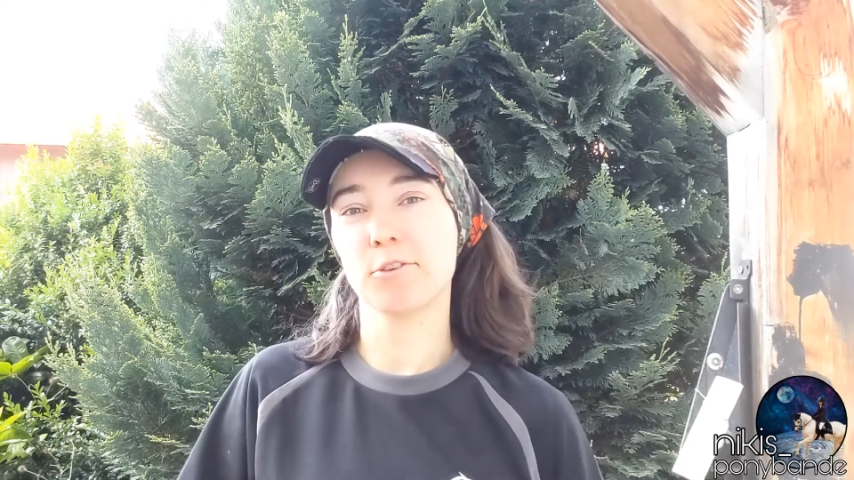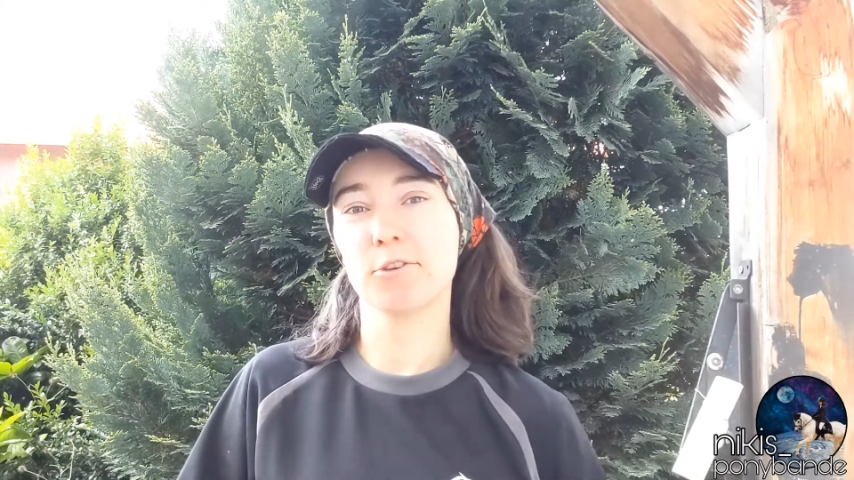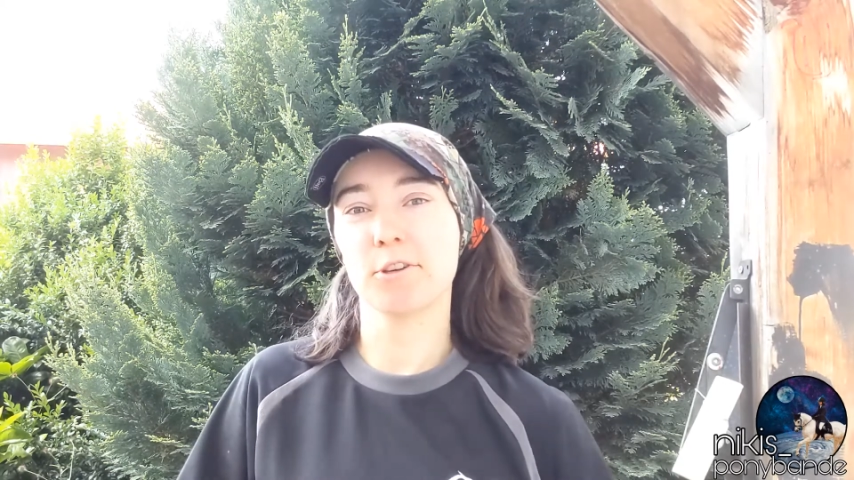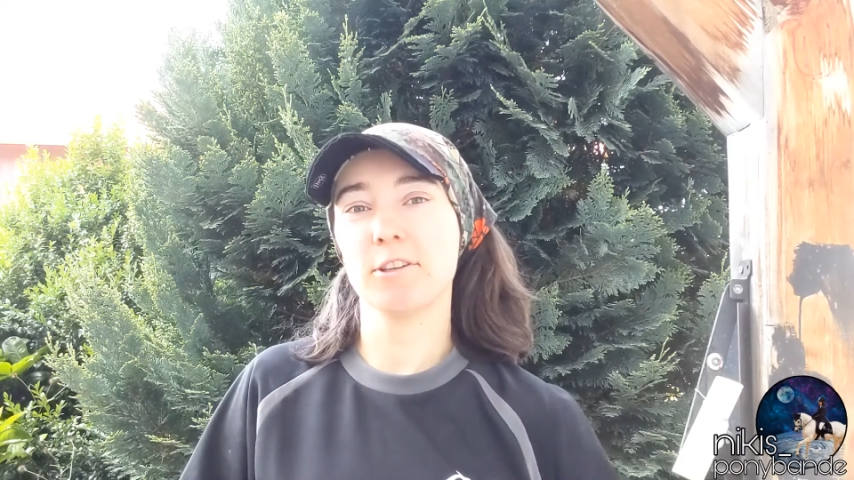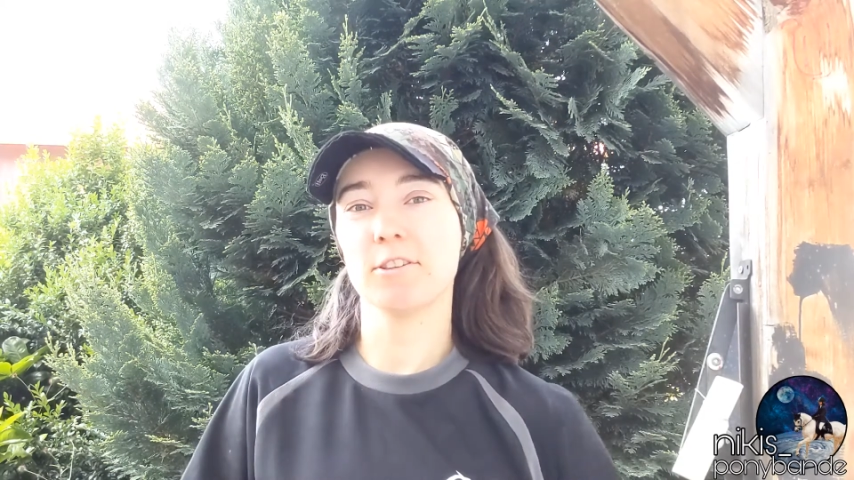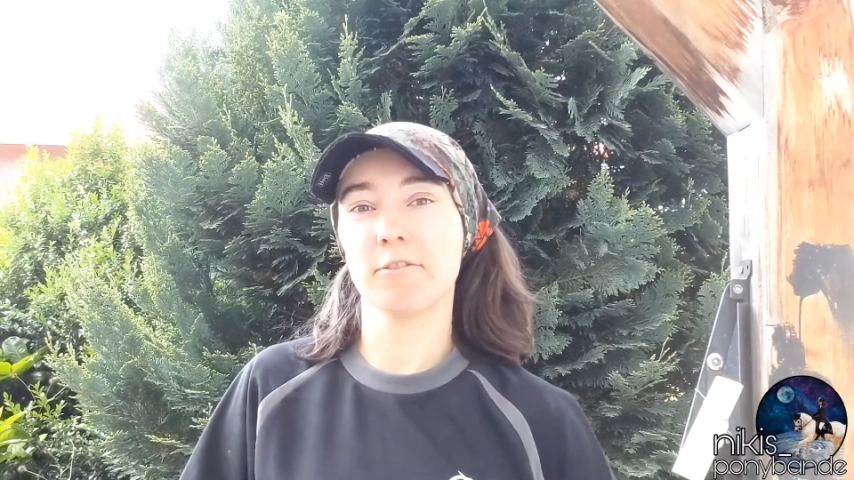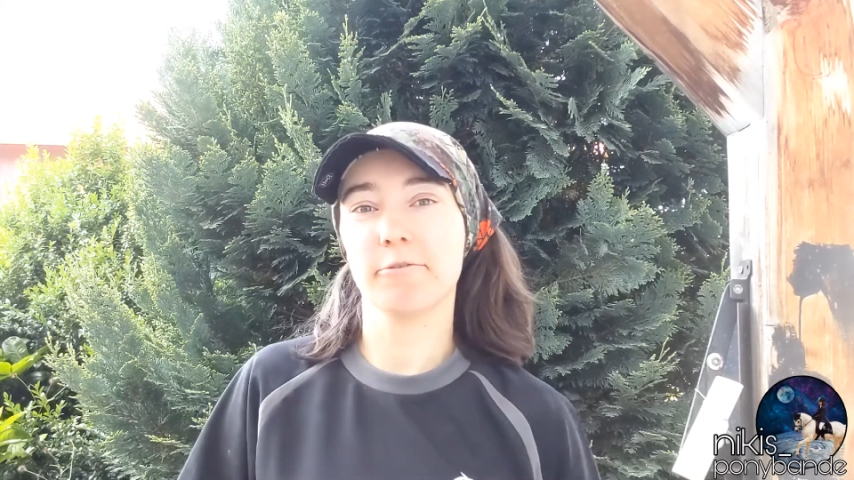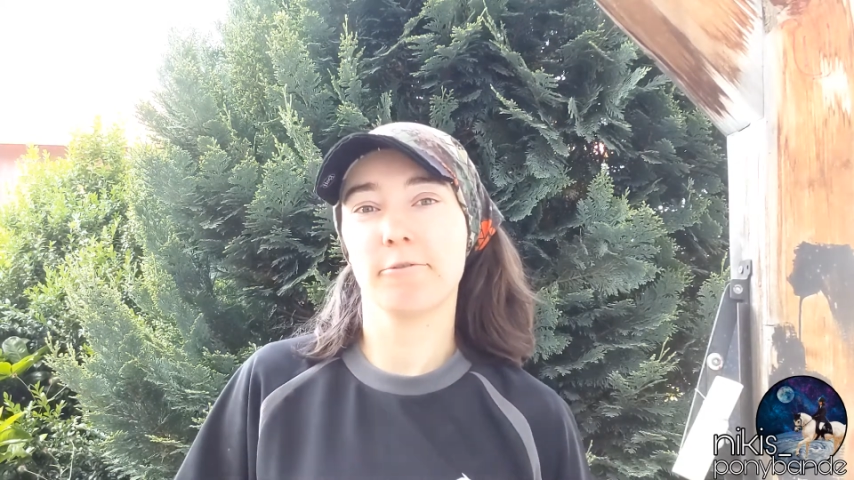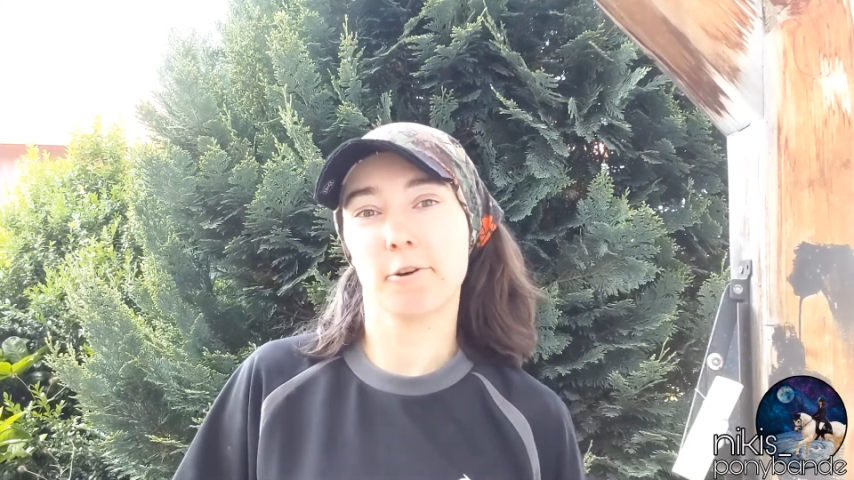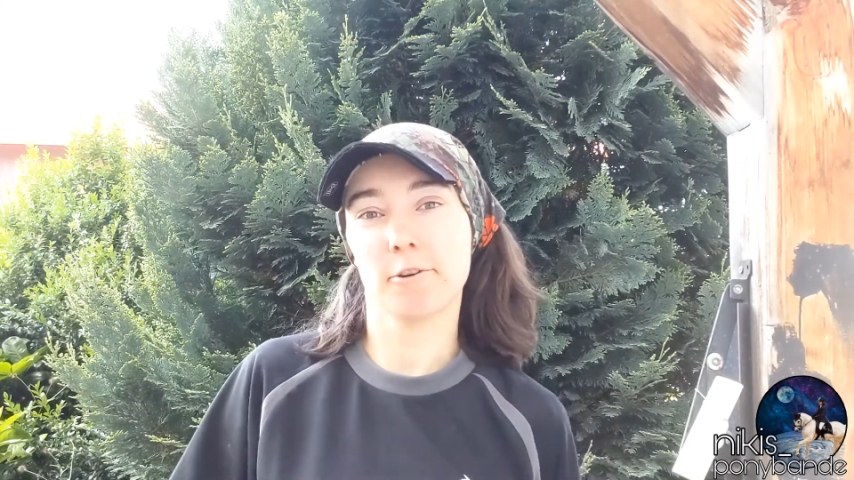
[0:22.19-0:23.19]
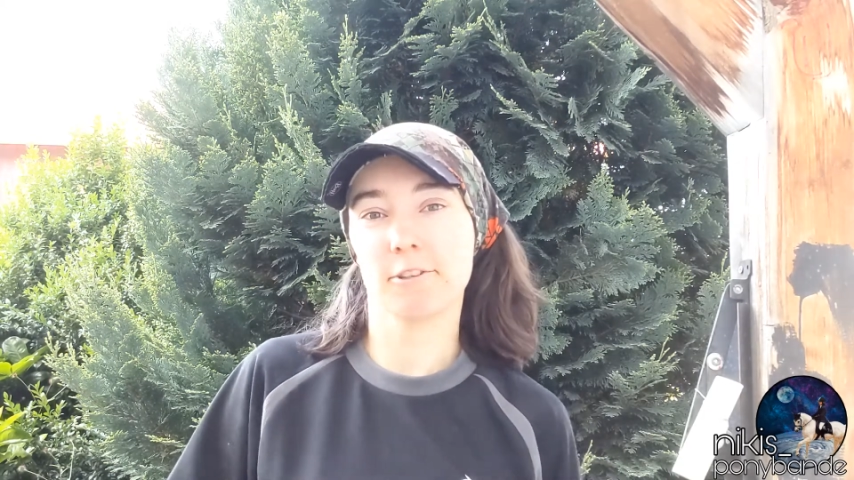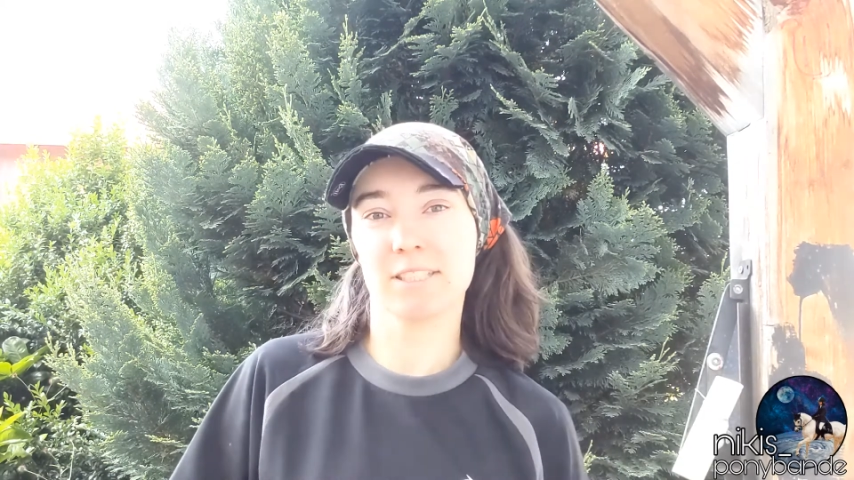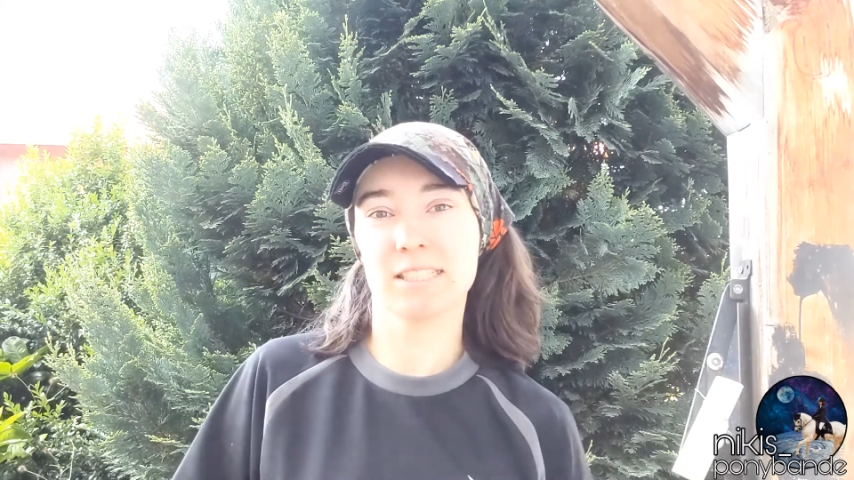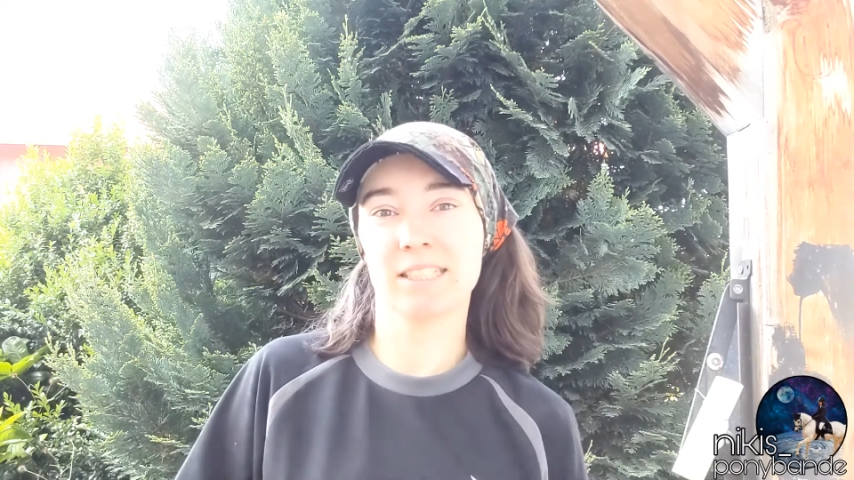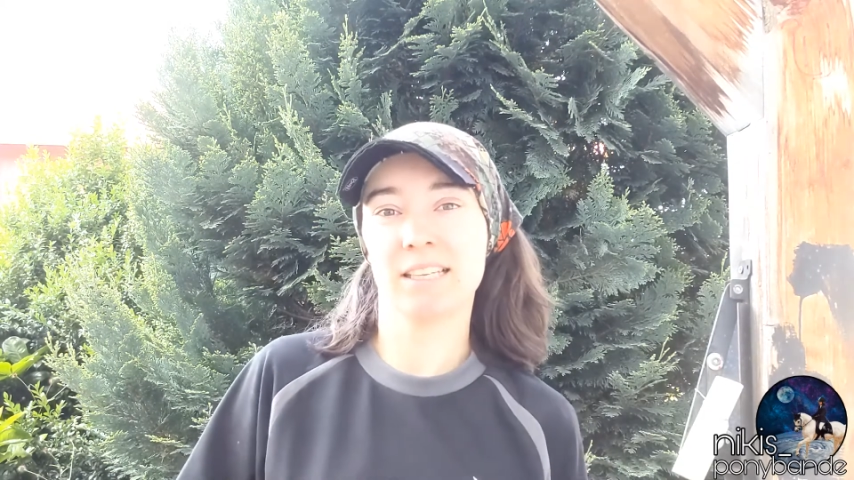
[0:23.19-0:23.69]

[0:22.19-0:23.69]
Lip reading: Yukis' first